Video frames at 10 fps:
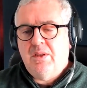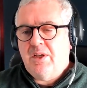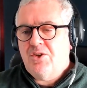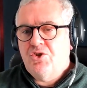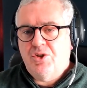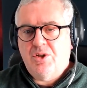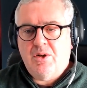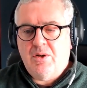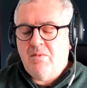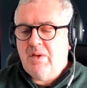in the next
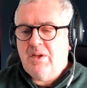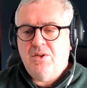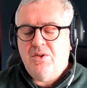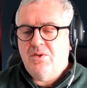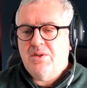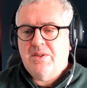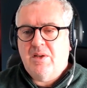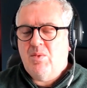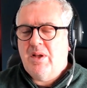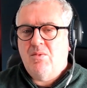year, and you'll
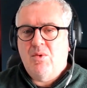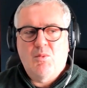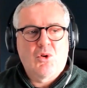say, well,